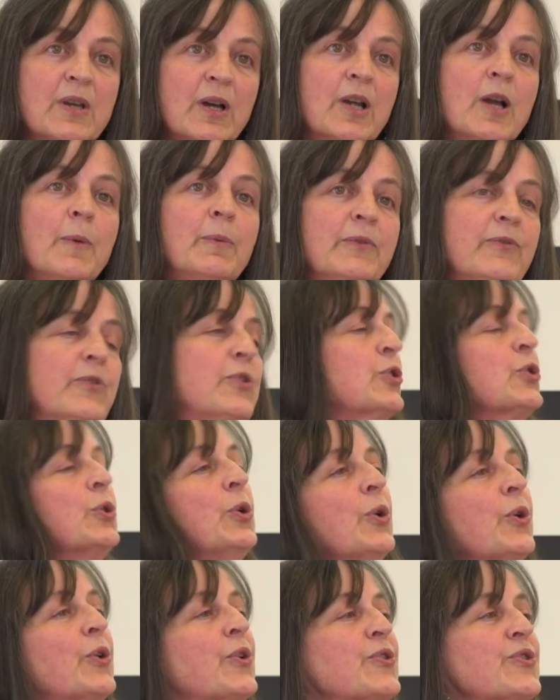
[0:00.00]
a couple of the
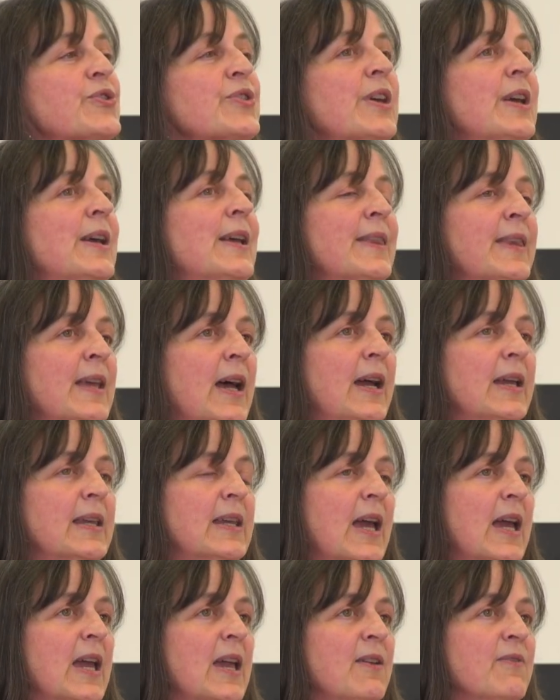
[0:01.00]
talks that I
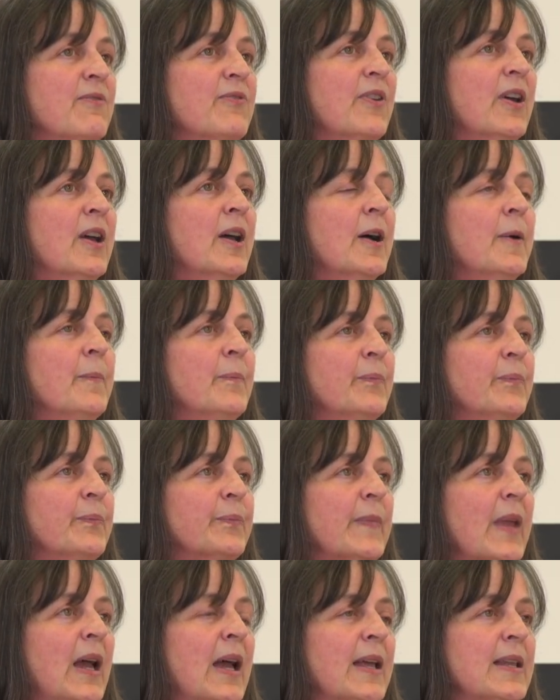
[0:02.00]
gave,
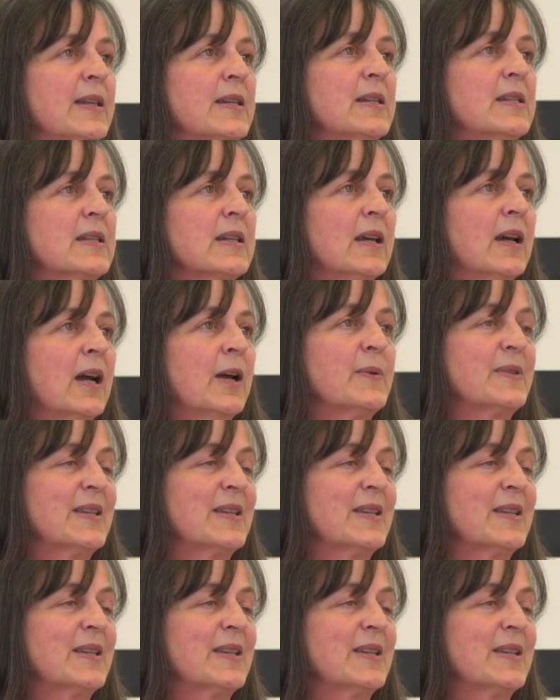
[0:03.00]
and I